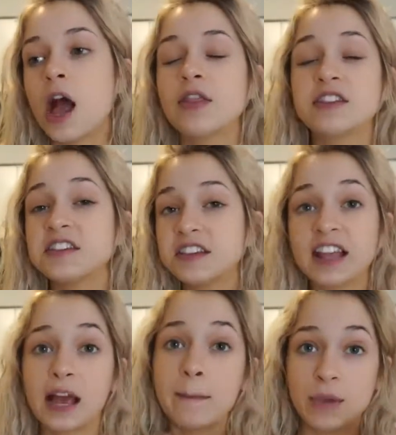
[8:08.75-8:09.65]
This isn't
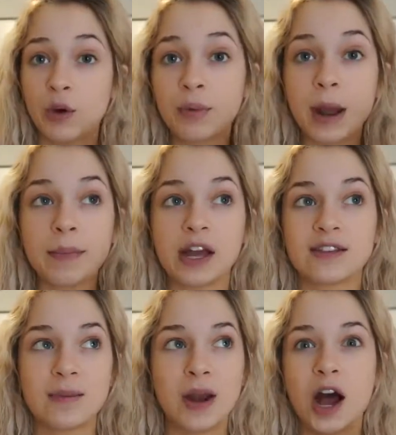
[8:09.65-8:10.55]
like a meal prep
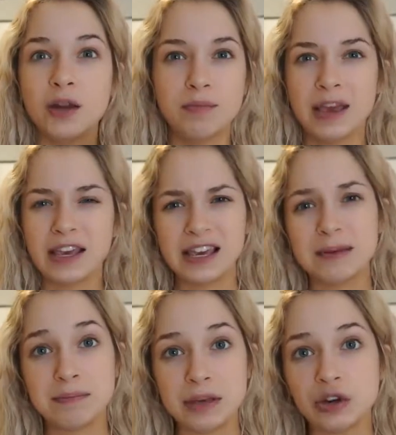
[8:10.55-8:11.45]
because I'm not
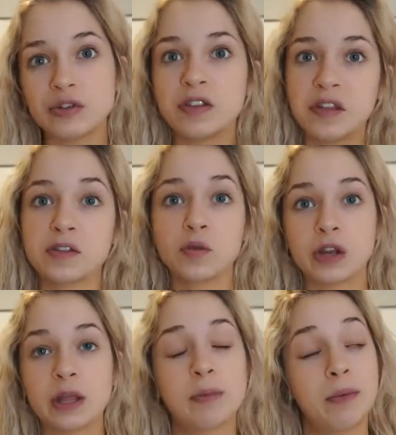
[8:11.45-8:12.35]
making meals and then
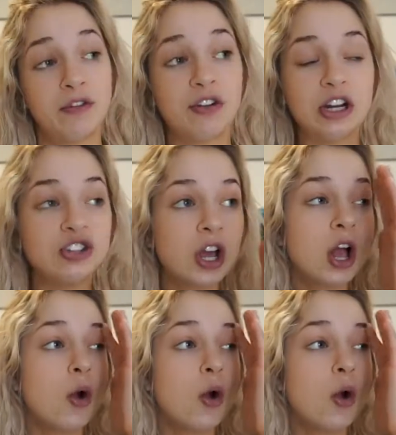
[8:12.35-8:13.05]
storing them in my fridge.